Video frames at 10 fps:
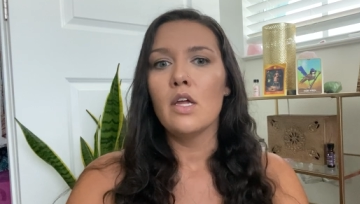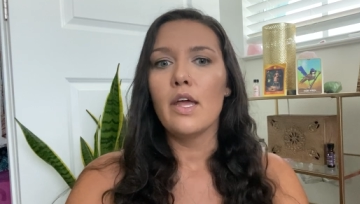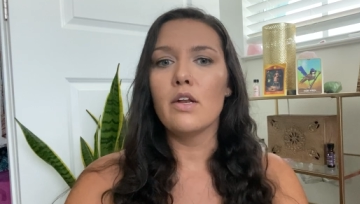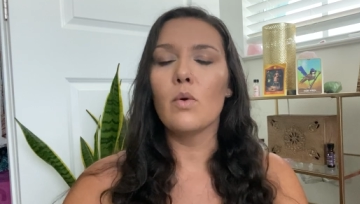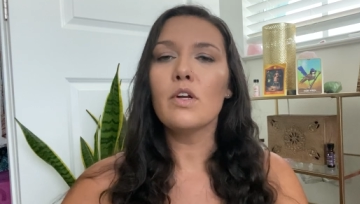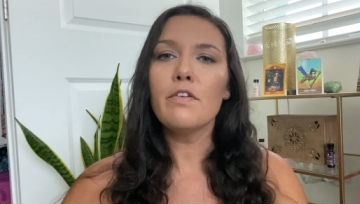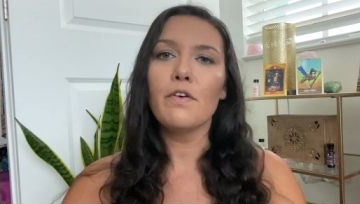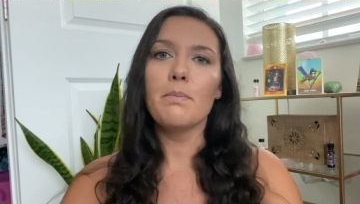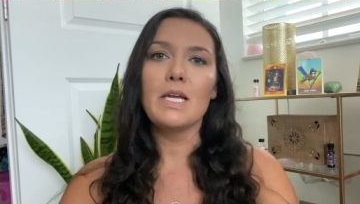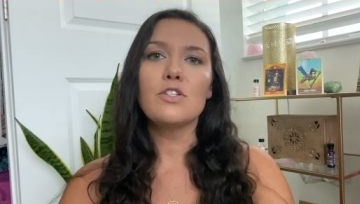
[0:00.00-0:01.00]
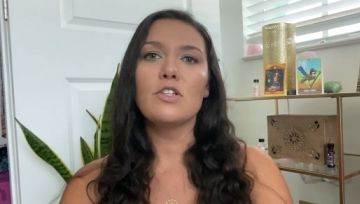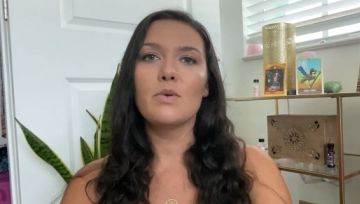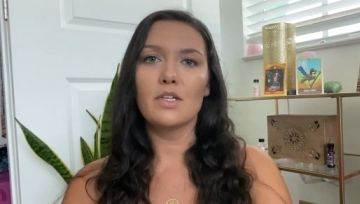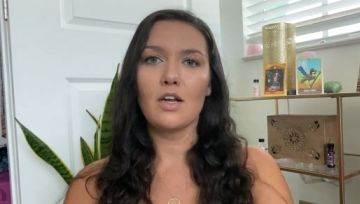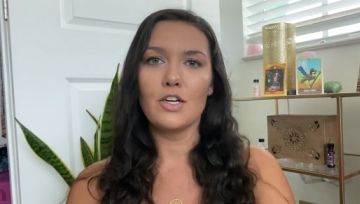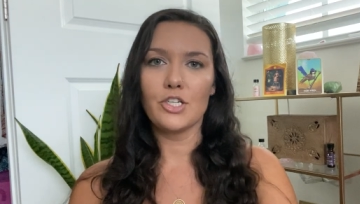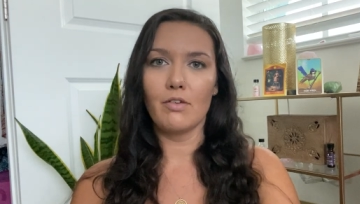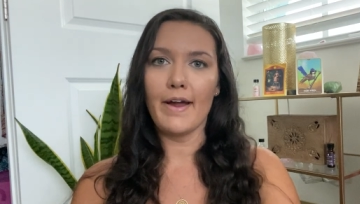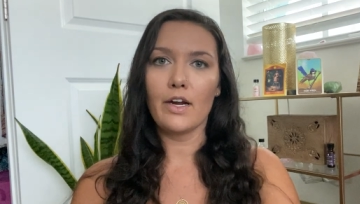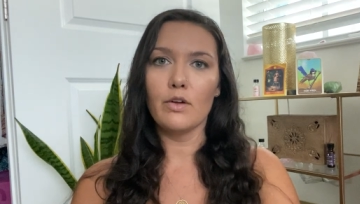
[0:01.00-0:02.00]
in order for me to do an Akashic
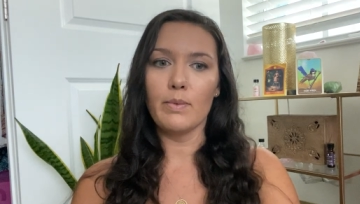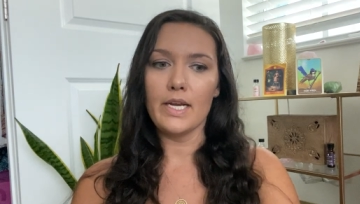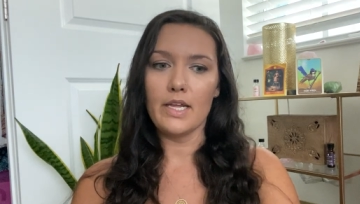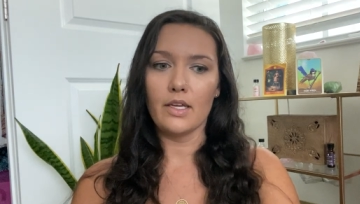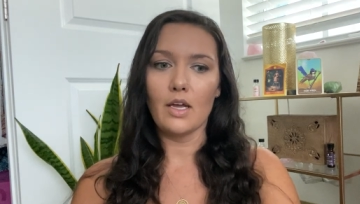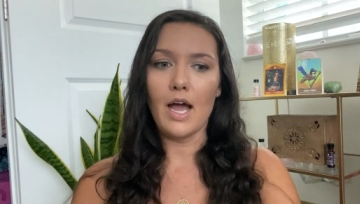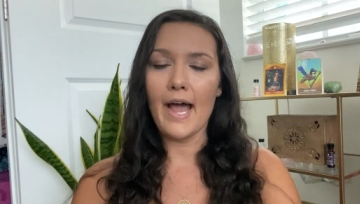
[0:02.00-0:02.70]
record reading,